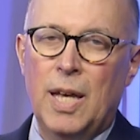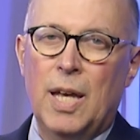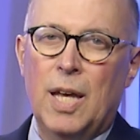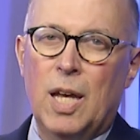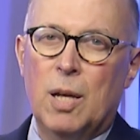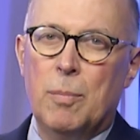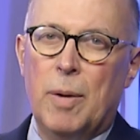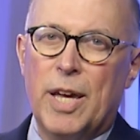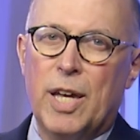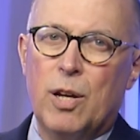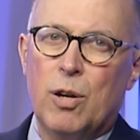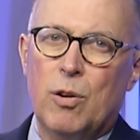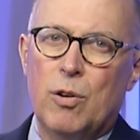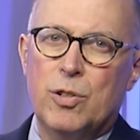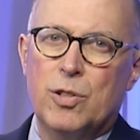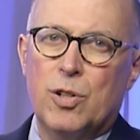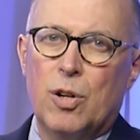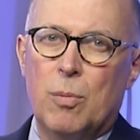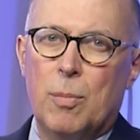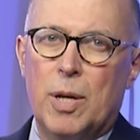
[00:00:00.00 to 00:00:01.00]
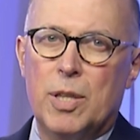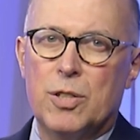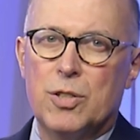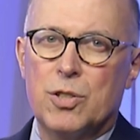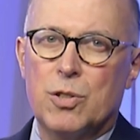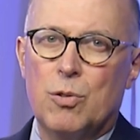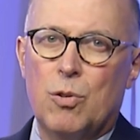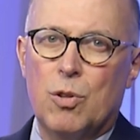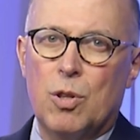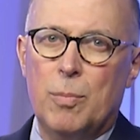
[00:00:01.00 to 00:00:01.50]
In my current term on the
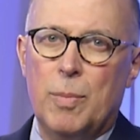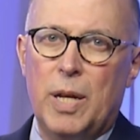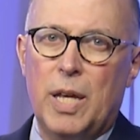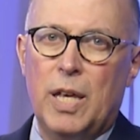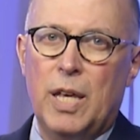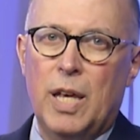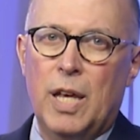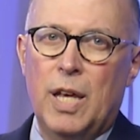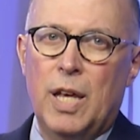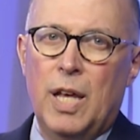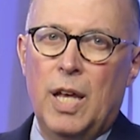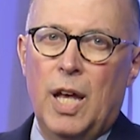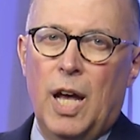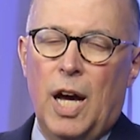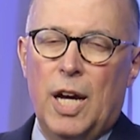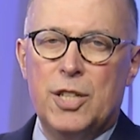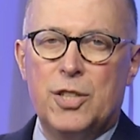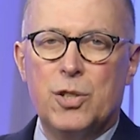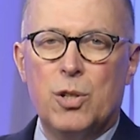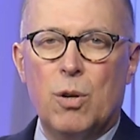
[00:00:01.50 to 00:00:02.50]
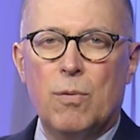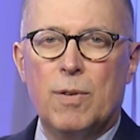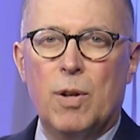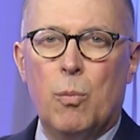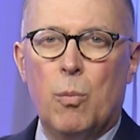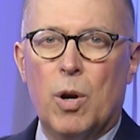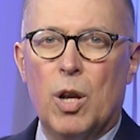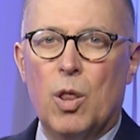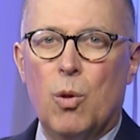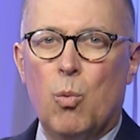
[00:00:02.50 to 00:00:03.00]
school committee, I served on
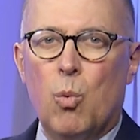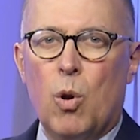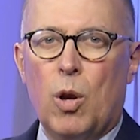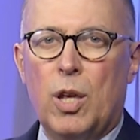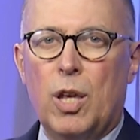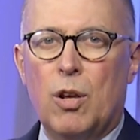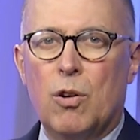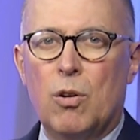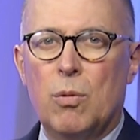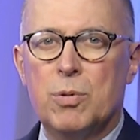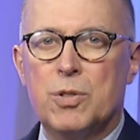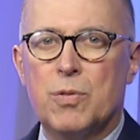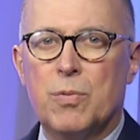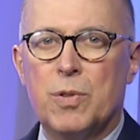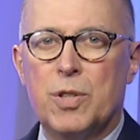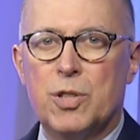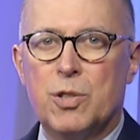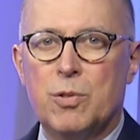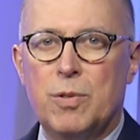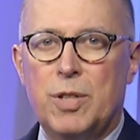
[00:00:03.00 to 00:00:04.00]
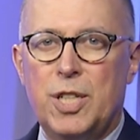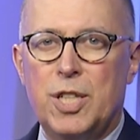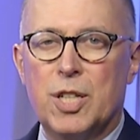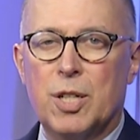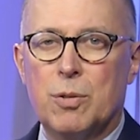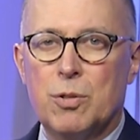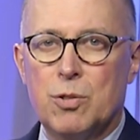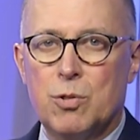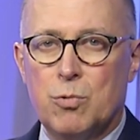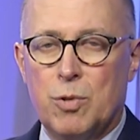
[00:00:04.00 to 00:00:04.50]
one of the working groups for the
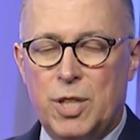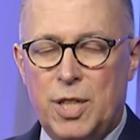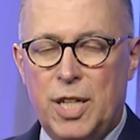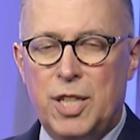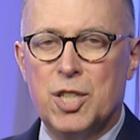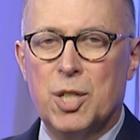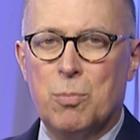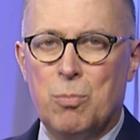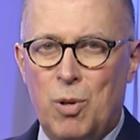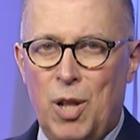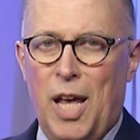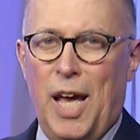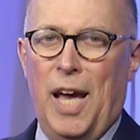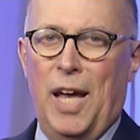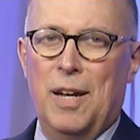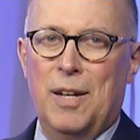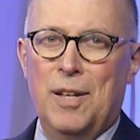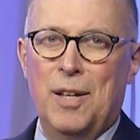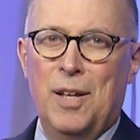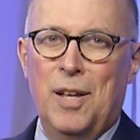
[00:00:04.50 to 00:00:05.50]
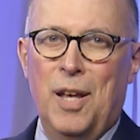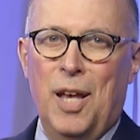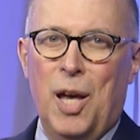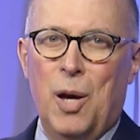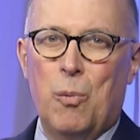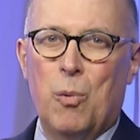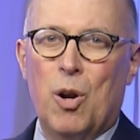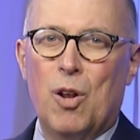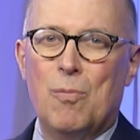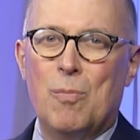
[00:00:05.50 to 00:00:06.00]
strategic plan.
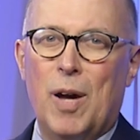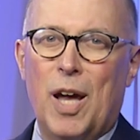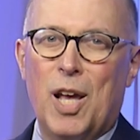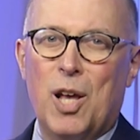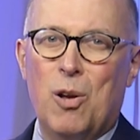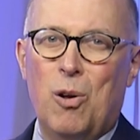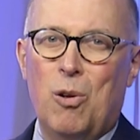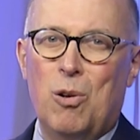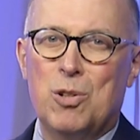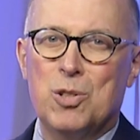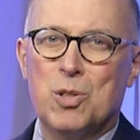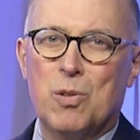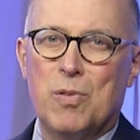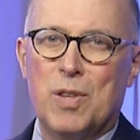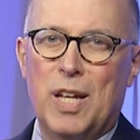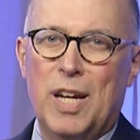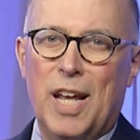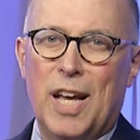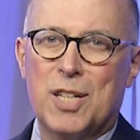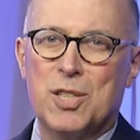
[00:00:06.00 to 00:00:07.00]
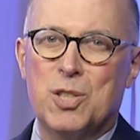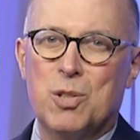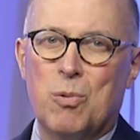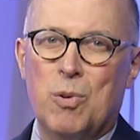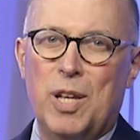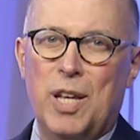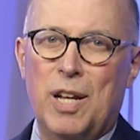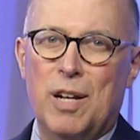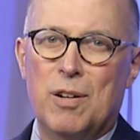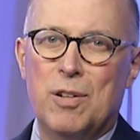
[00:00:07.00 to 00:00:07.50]
And one of my goals over the next
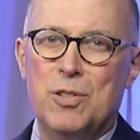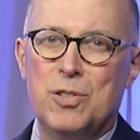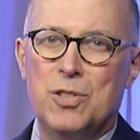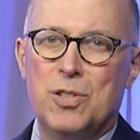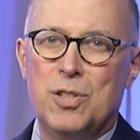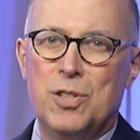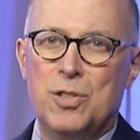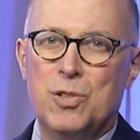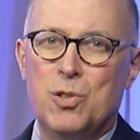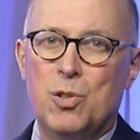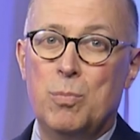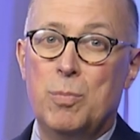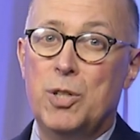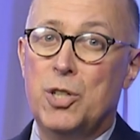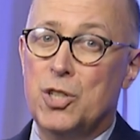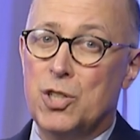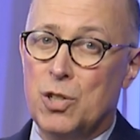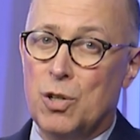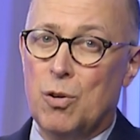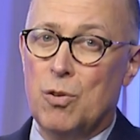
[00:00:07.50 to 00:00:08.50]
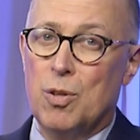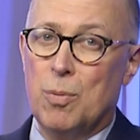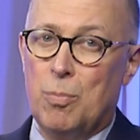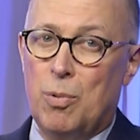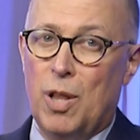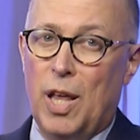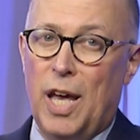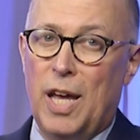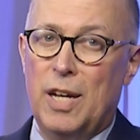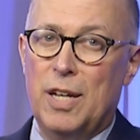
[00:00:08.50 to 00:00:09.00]
3 years is to be sure the
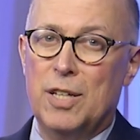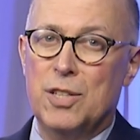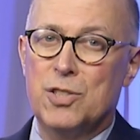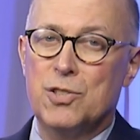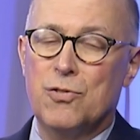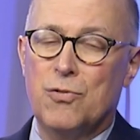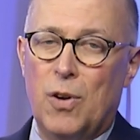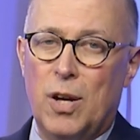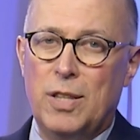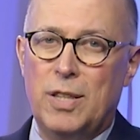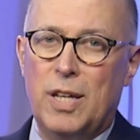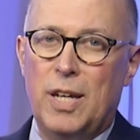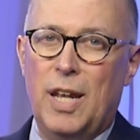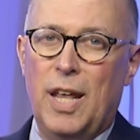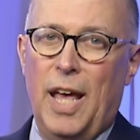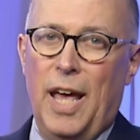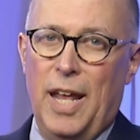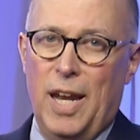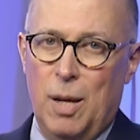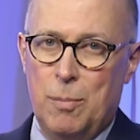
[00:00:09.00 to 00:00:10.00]
plan is funded and